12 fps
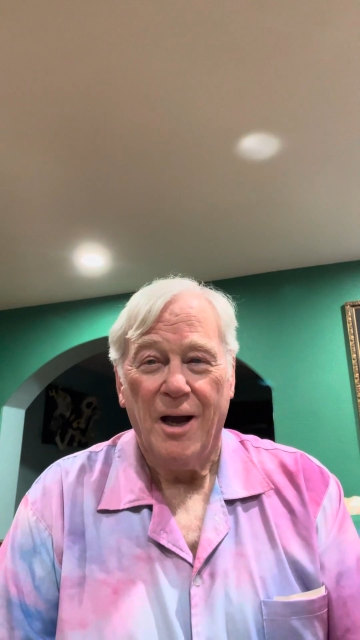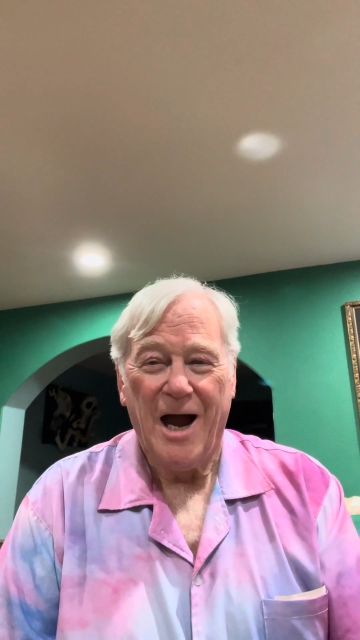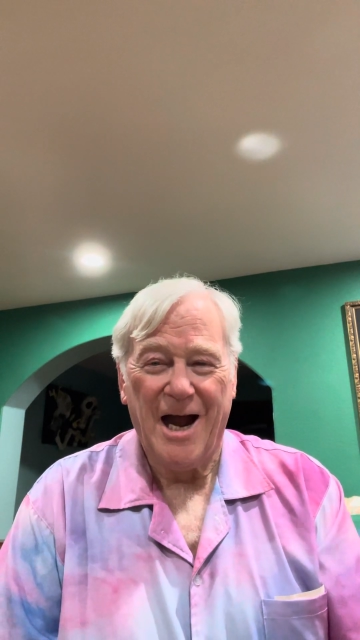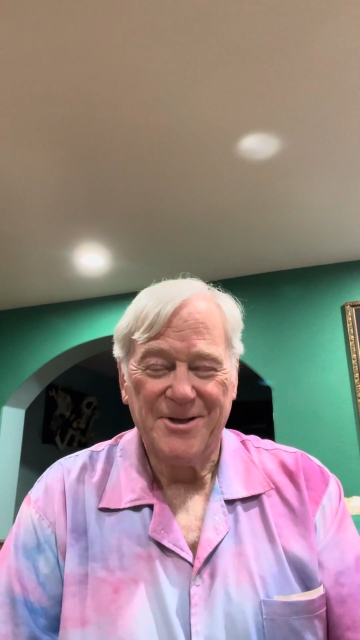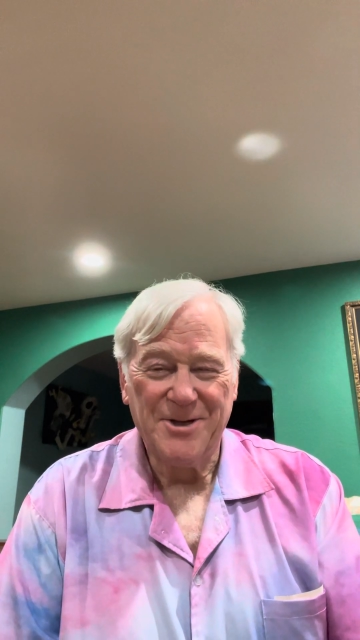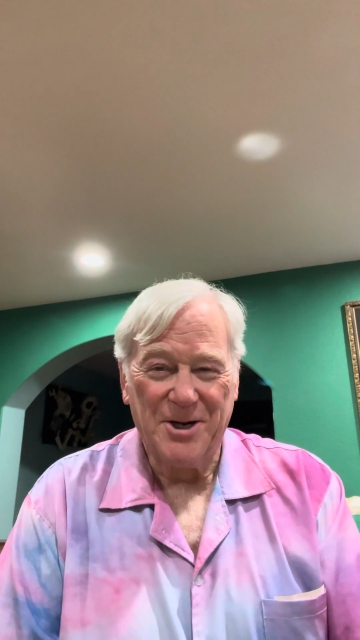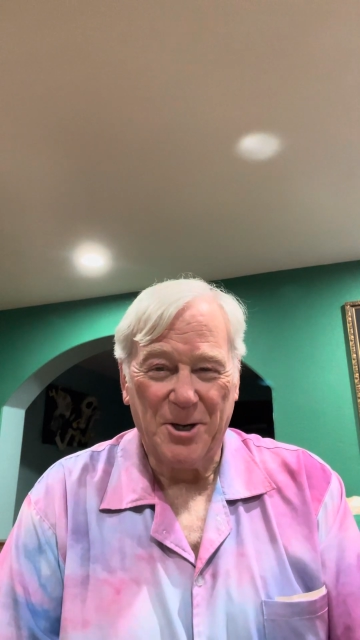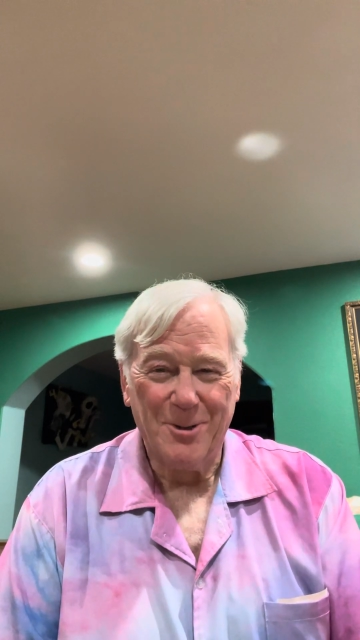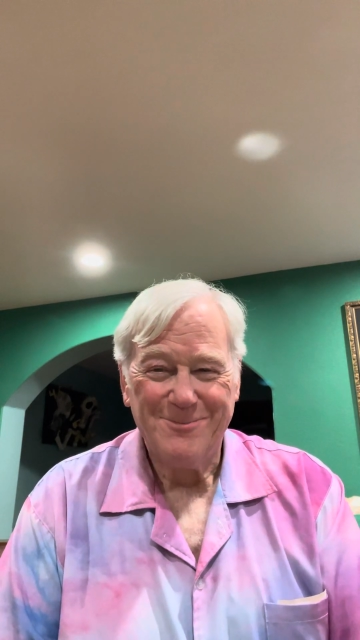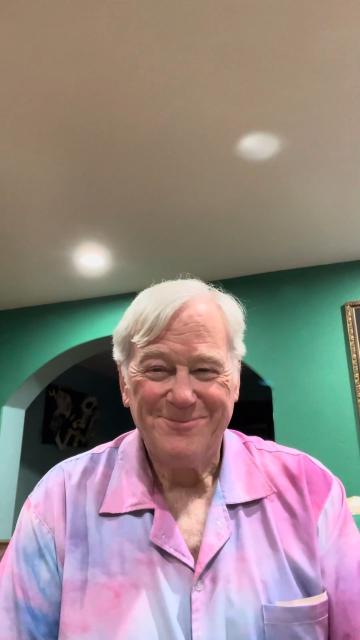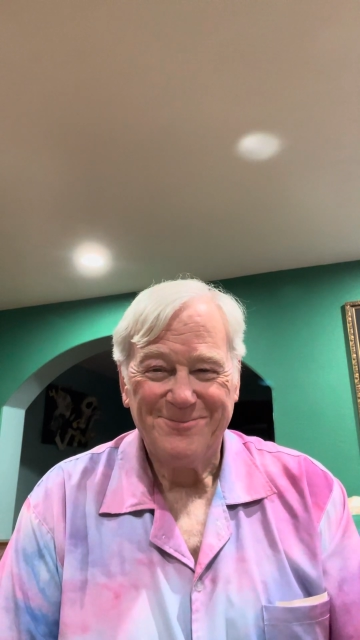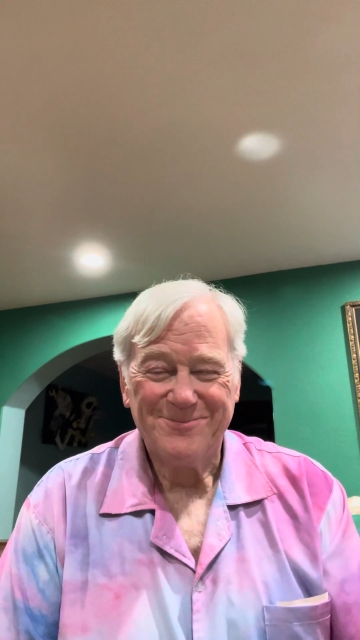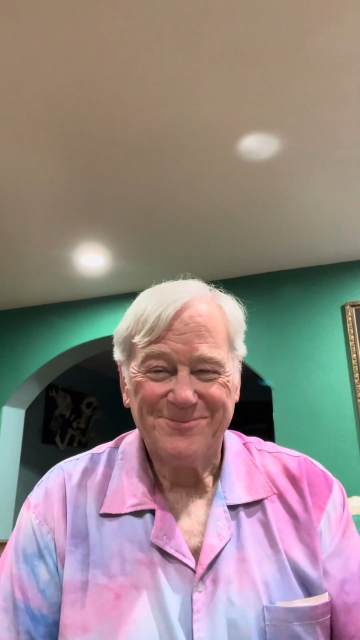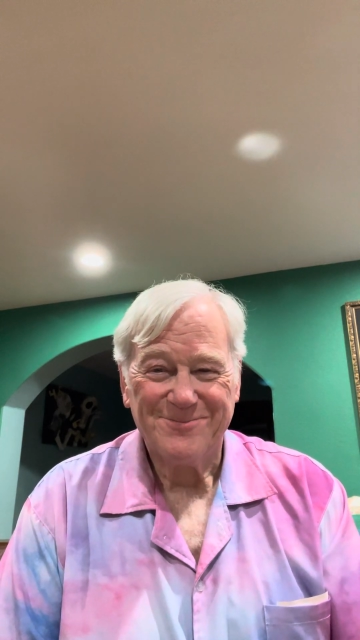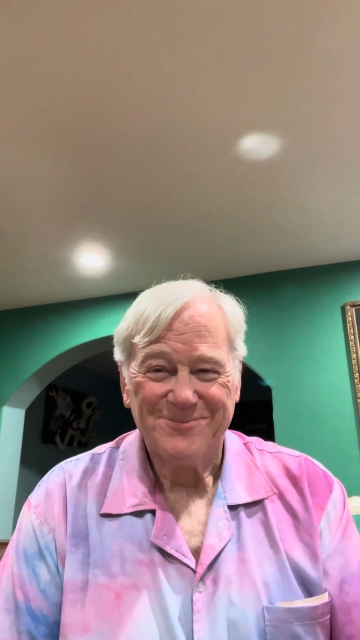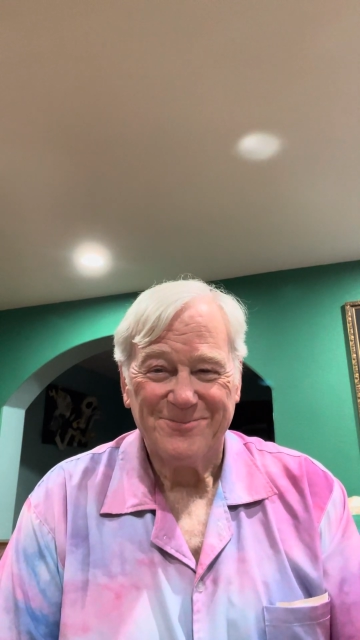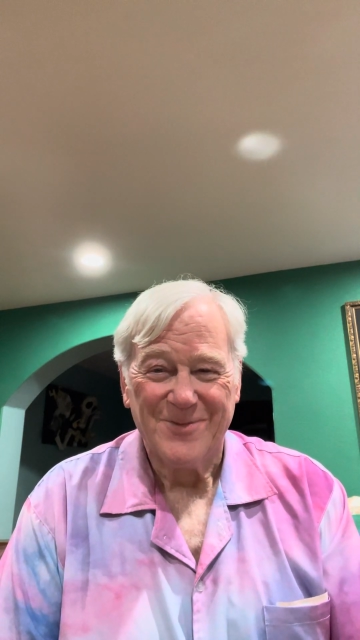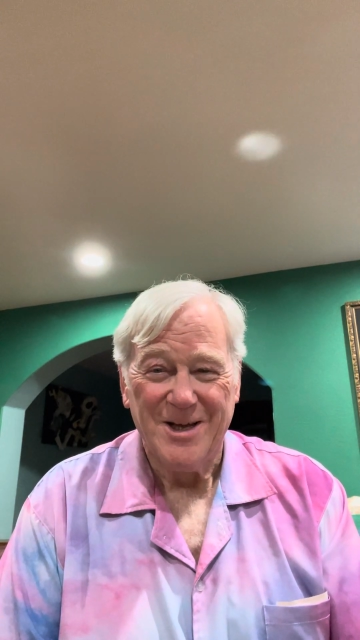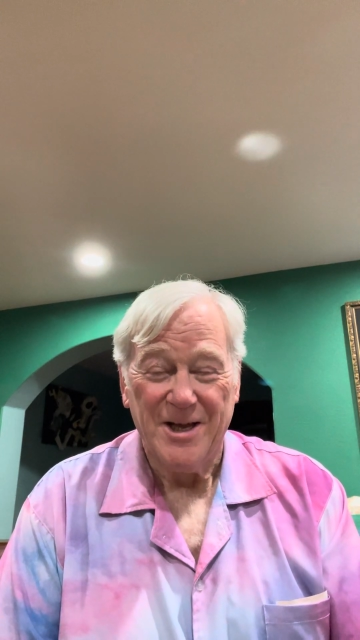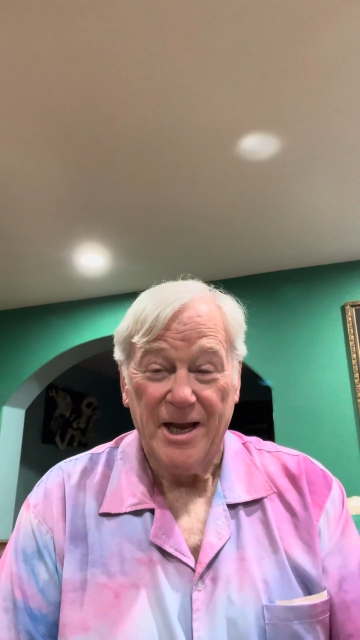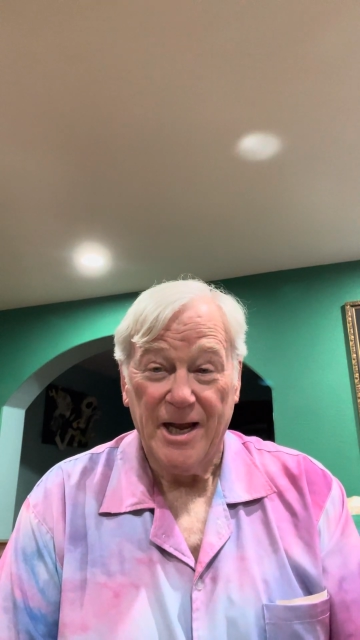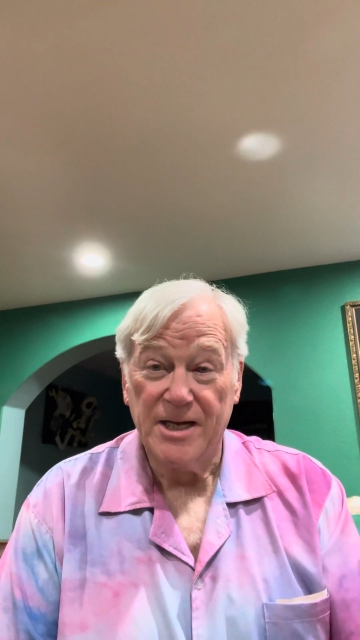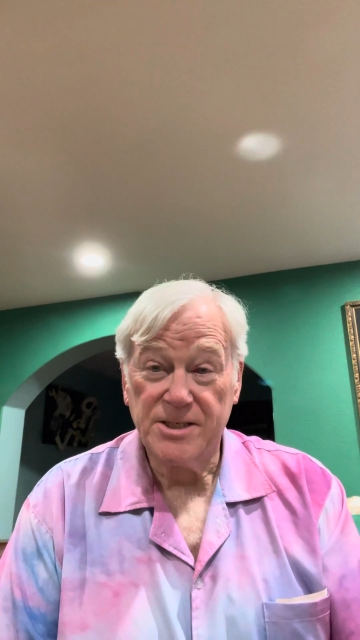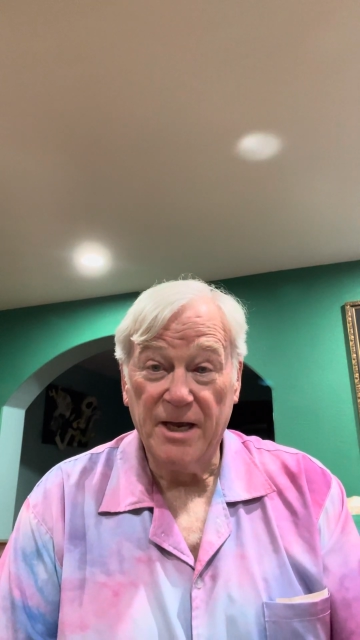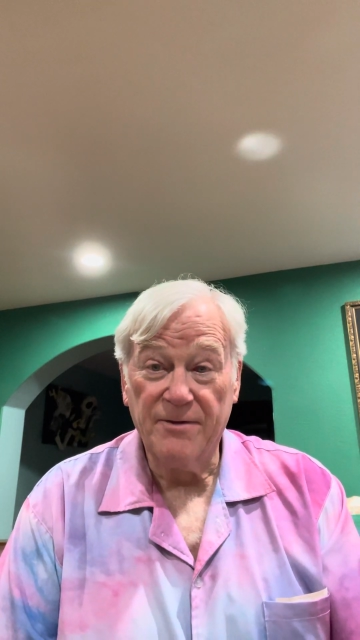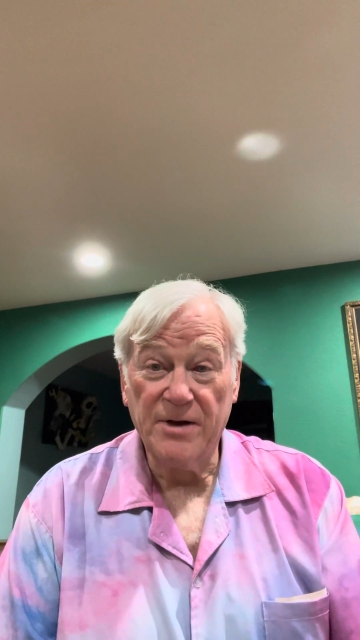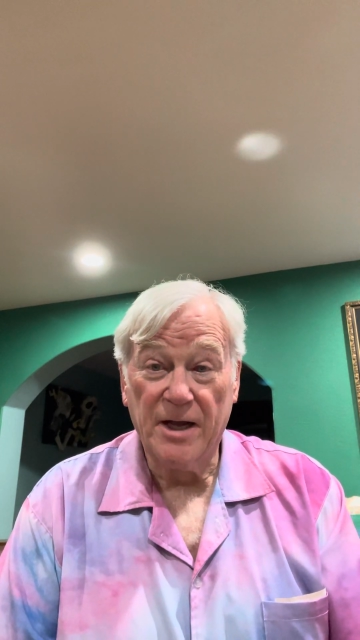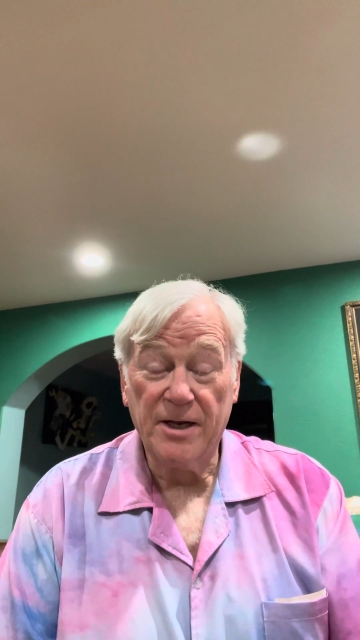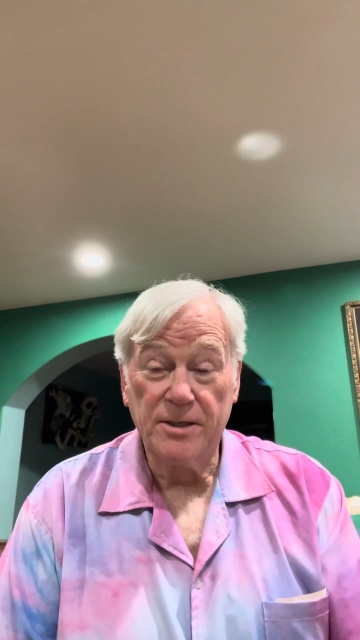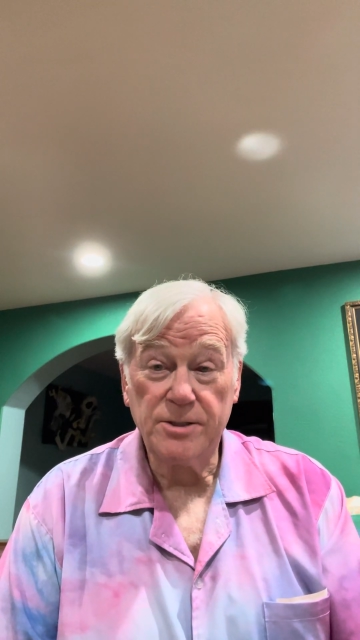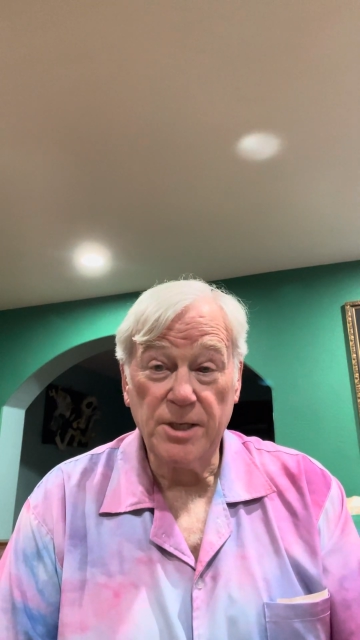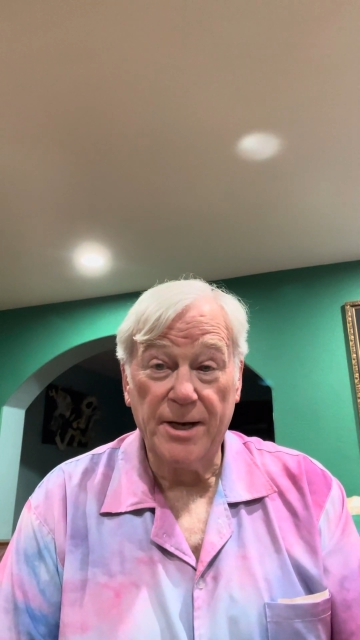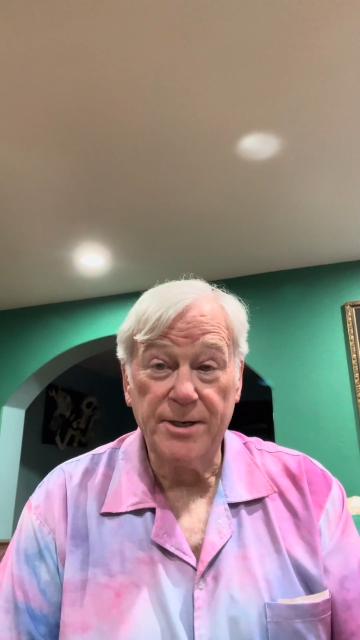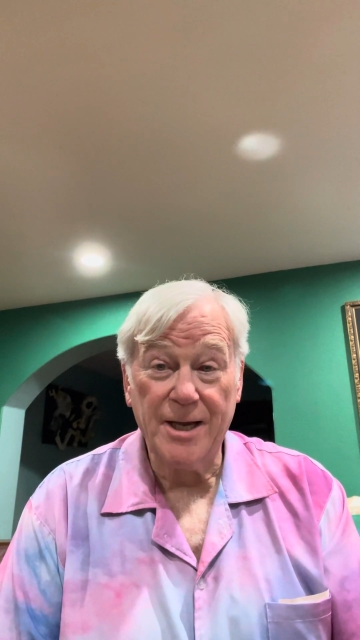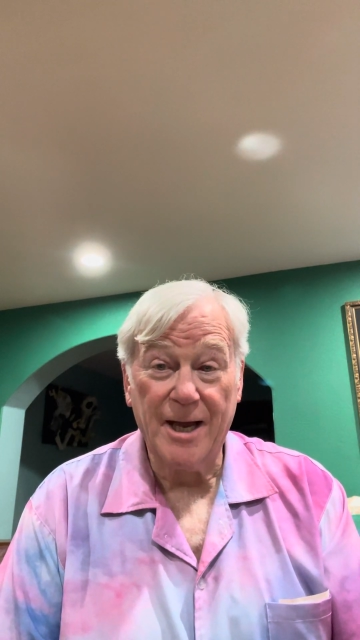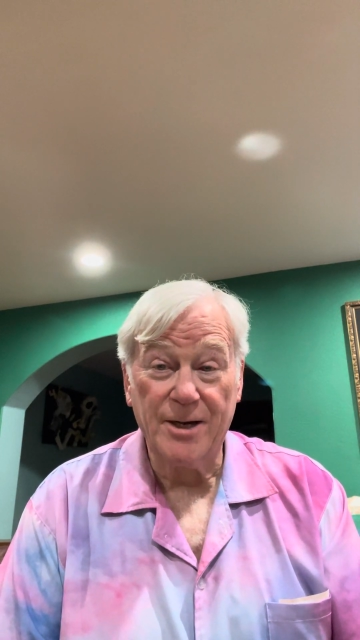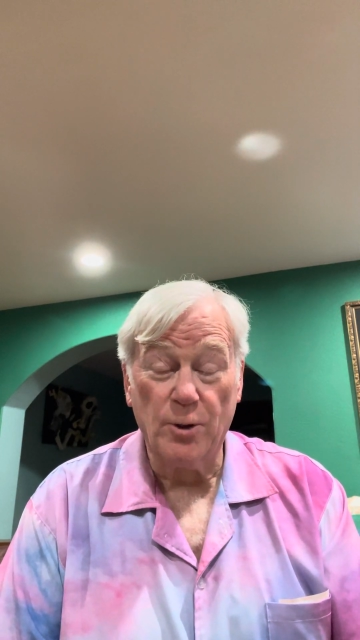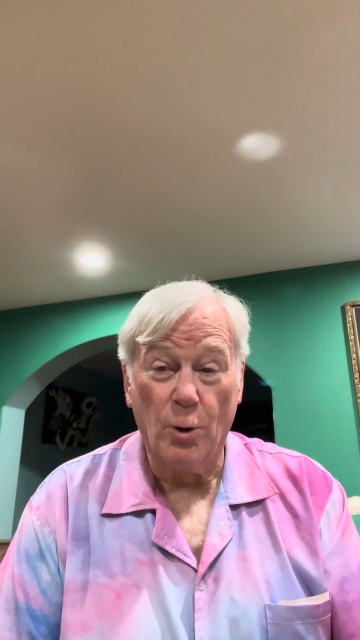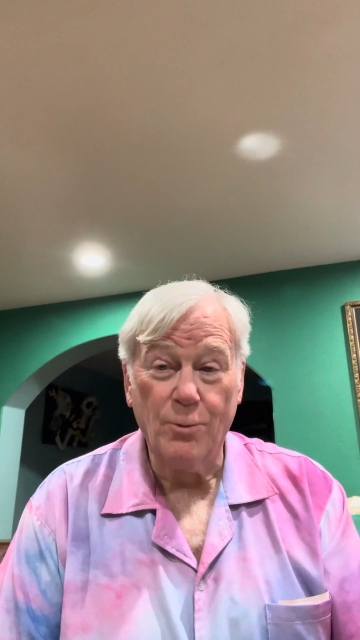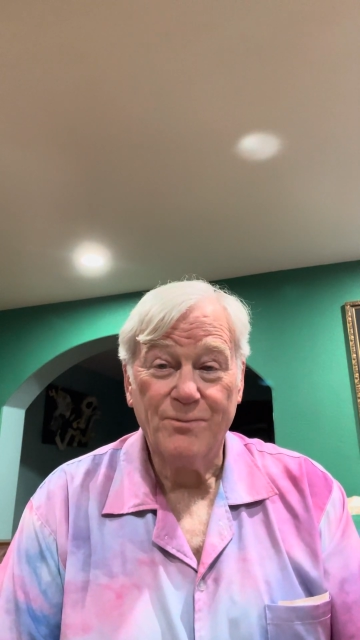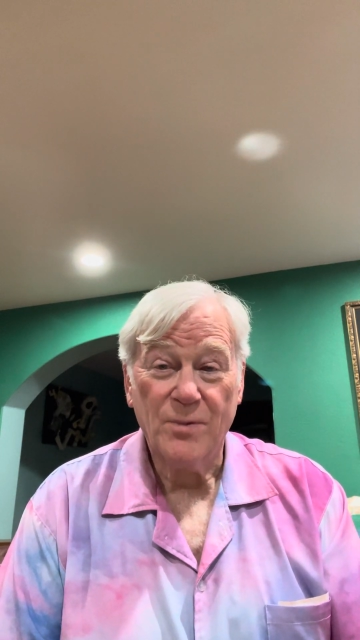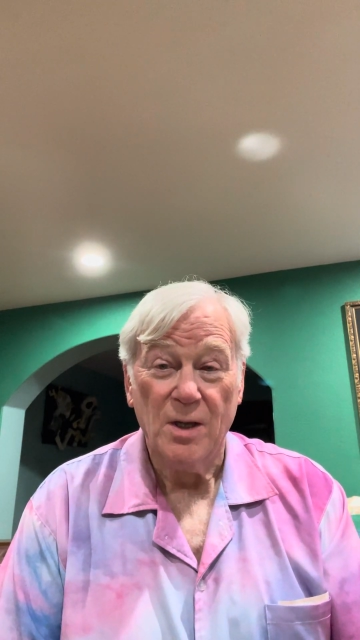Hi there. It's evening in San Diego.